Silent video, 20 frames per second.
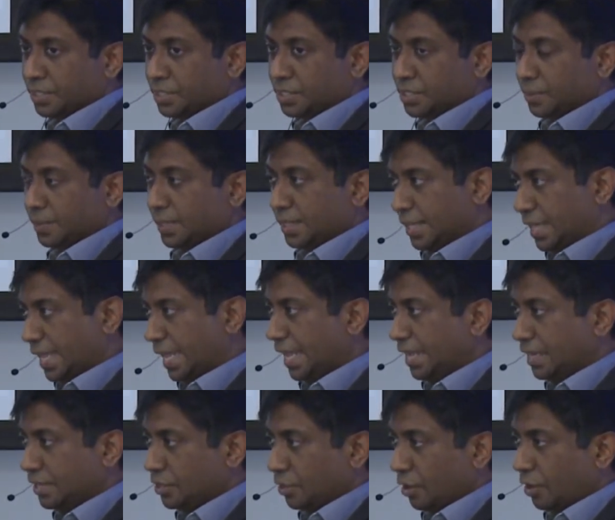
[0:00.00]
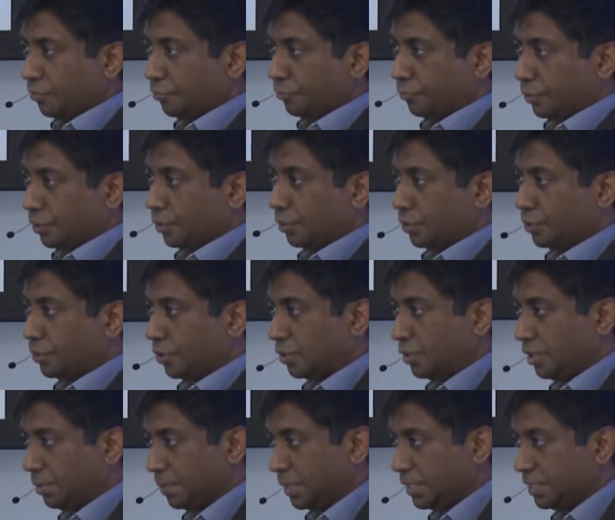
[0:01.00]
So in the head of your
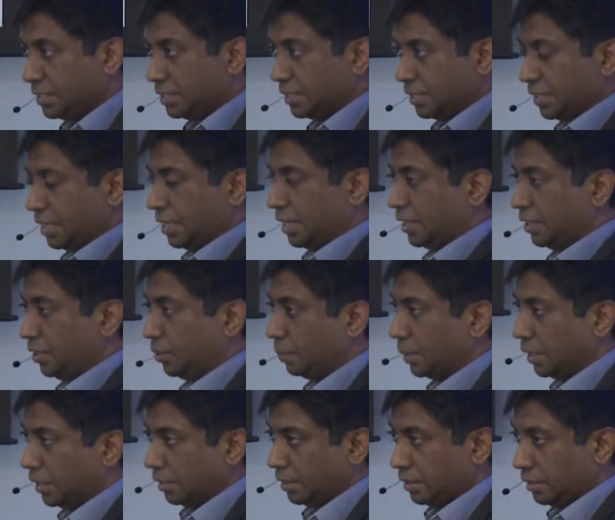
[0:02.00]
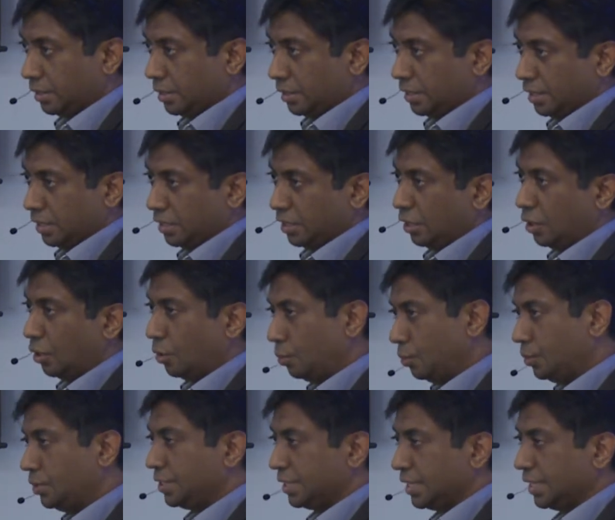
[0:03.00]
document, you will
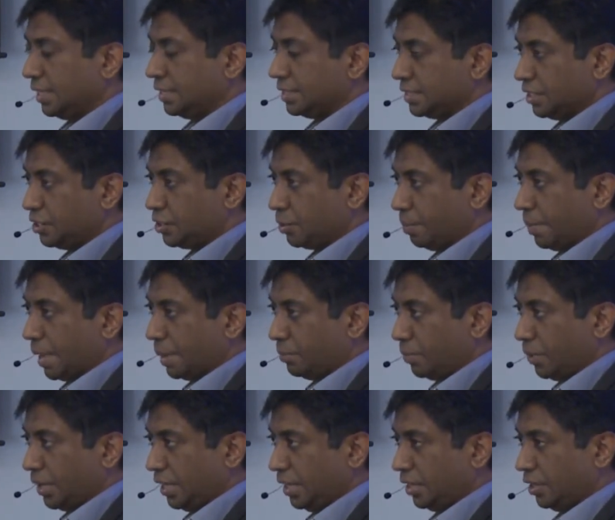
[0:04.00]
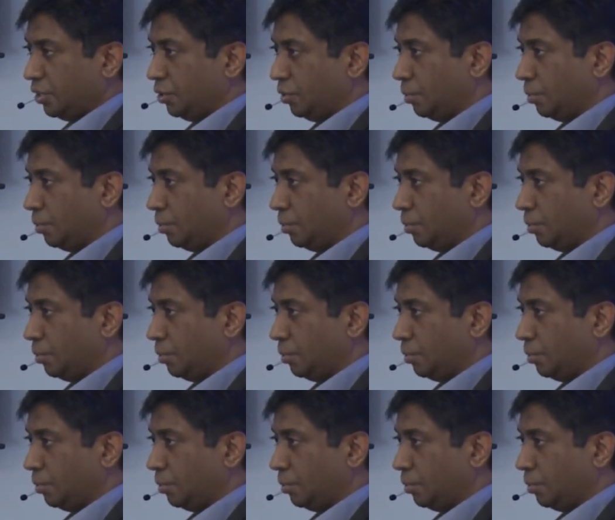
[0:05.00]
load things into memory.